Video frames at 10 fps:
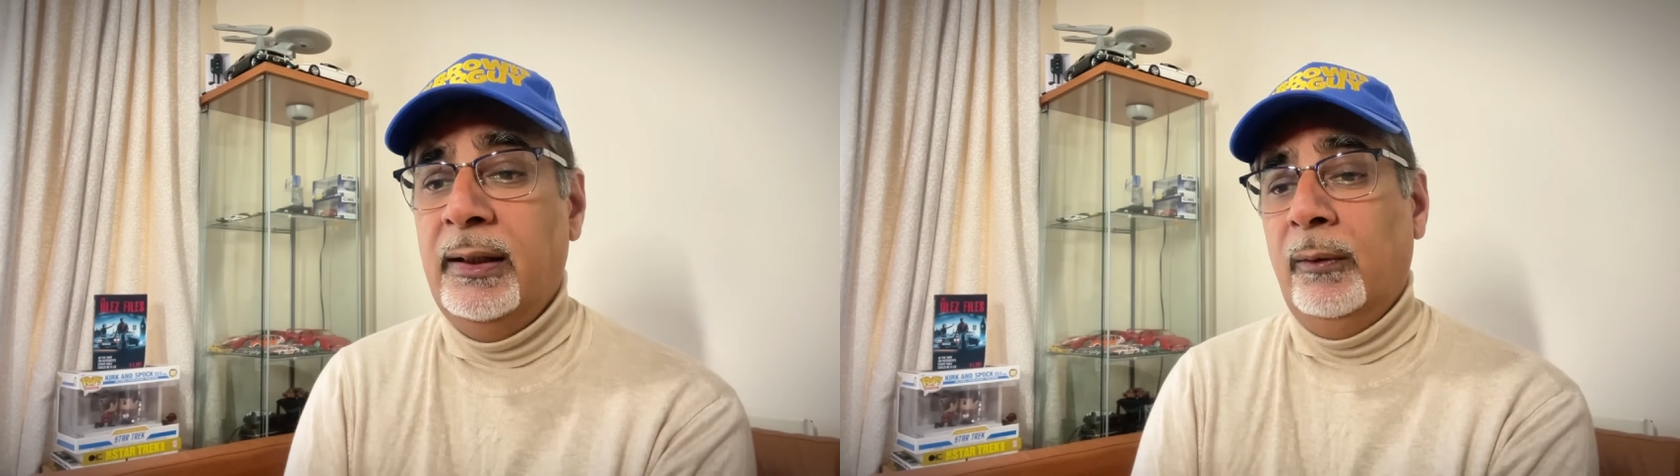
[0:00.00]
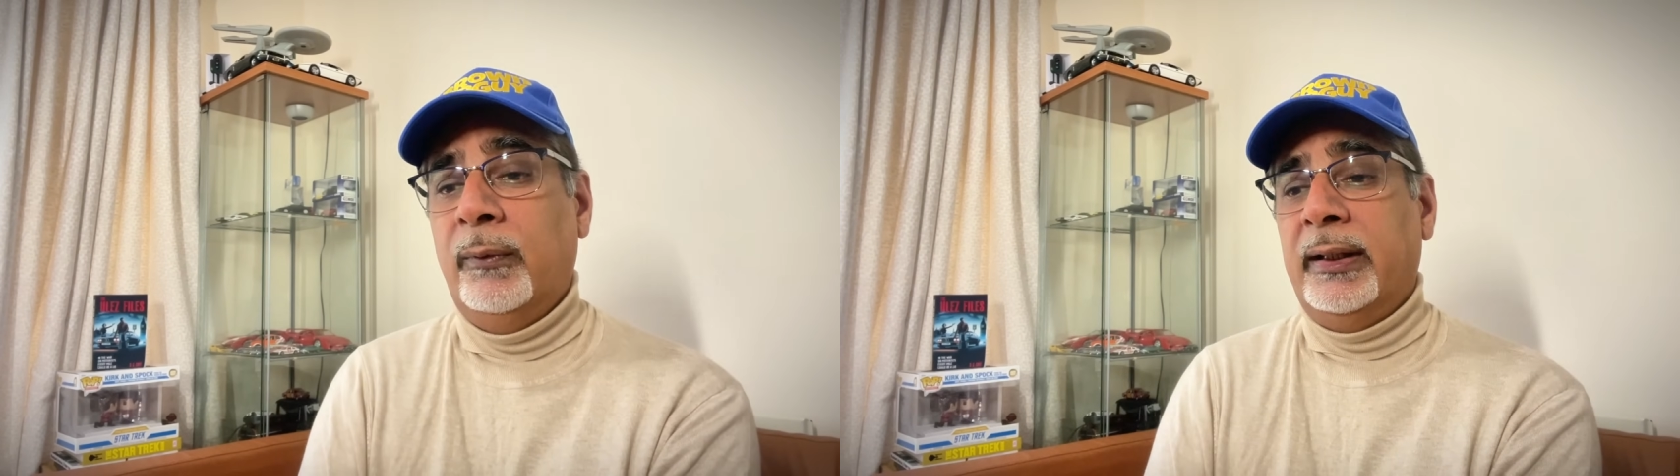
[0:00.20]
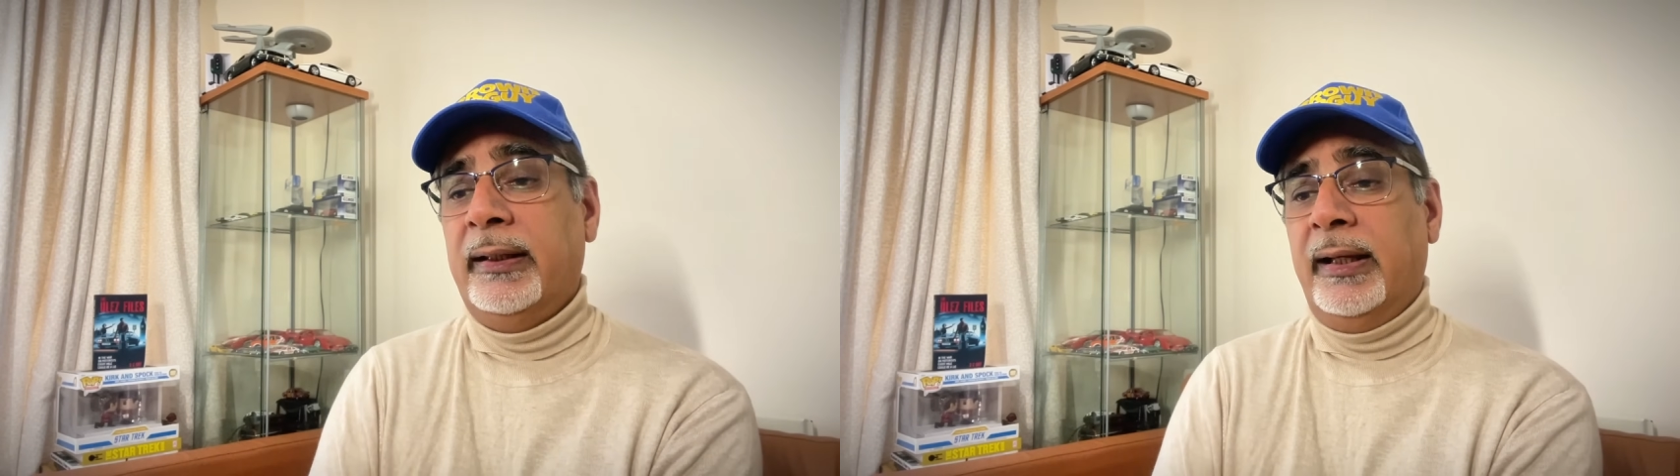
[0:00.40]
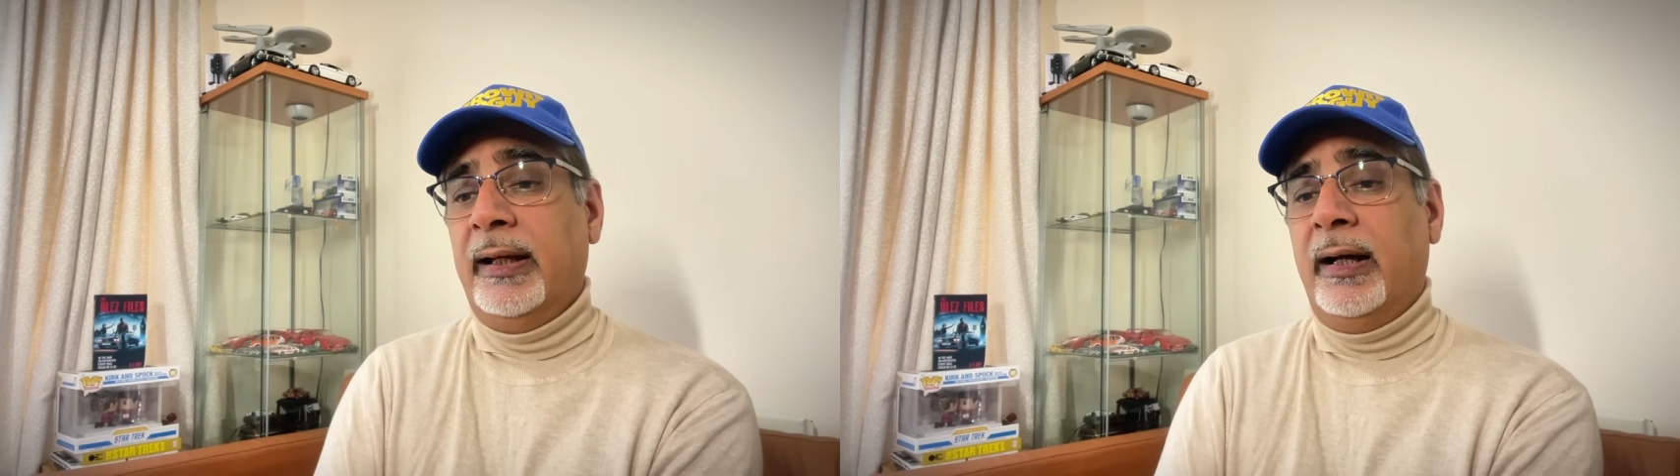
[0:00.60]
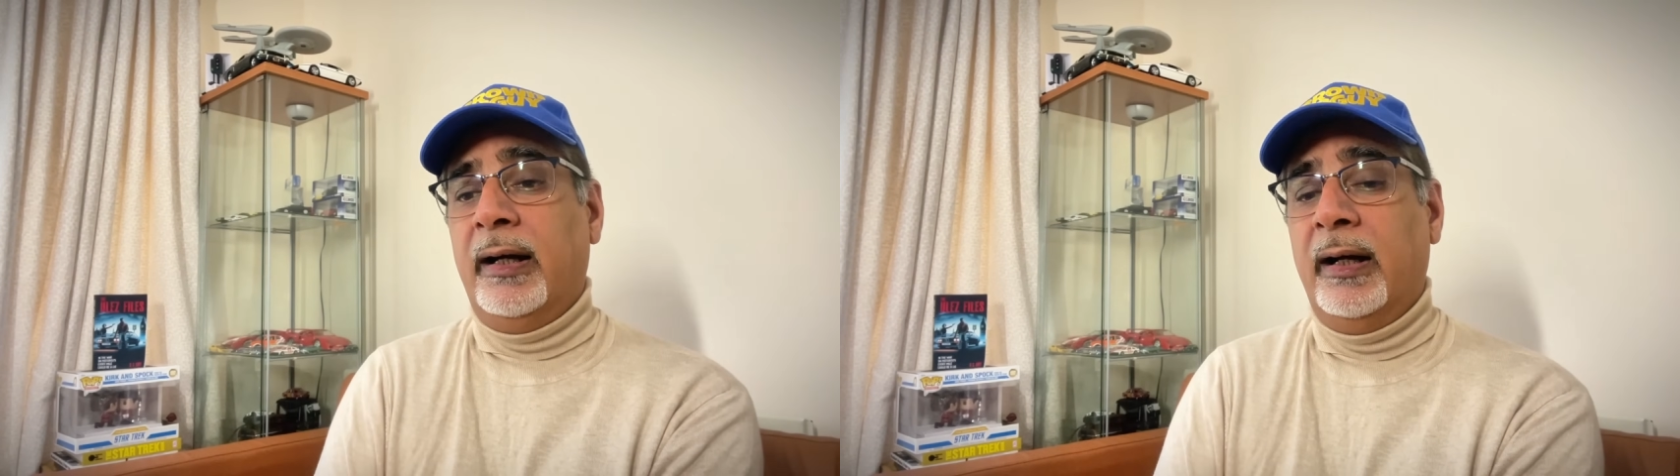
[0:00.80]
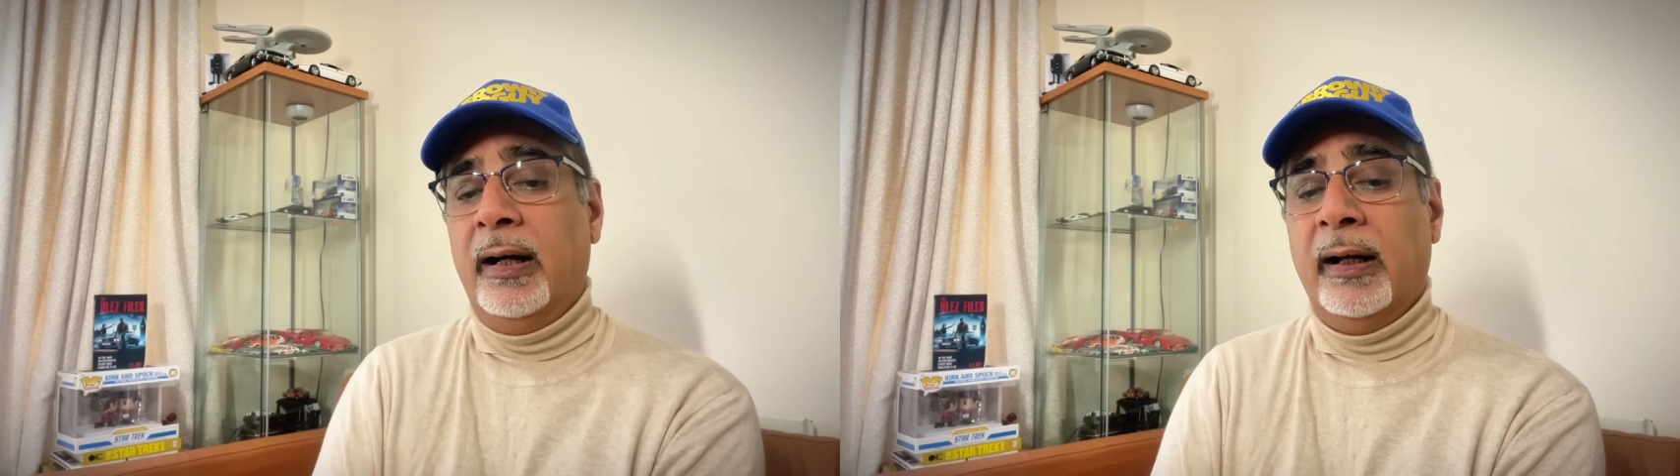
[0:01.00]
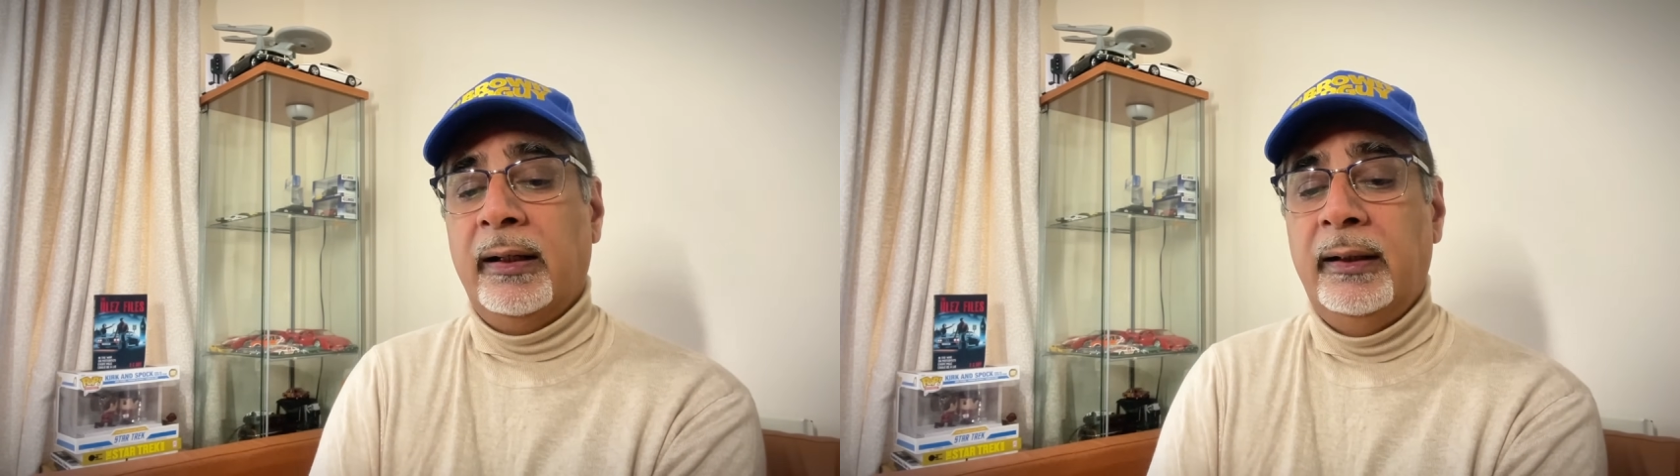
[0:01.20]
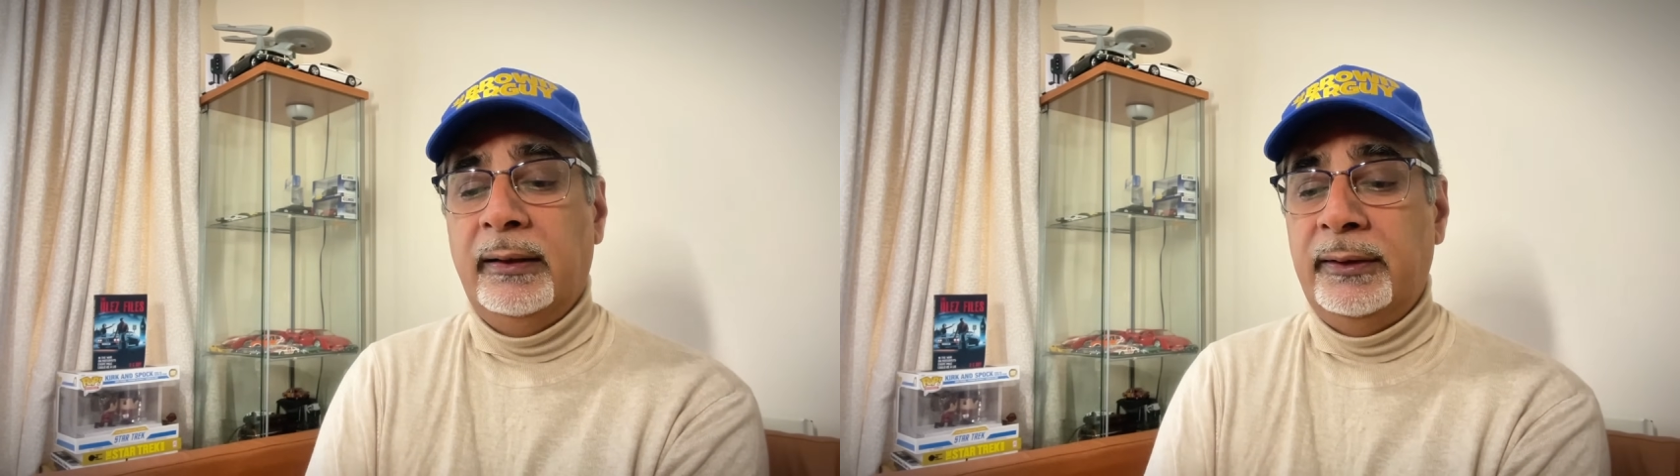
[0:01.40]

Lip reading: whether they are,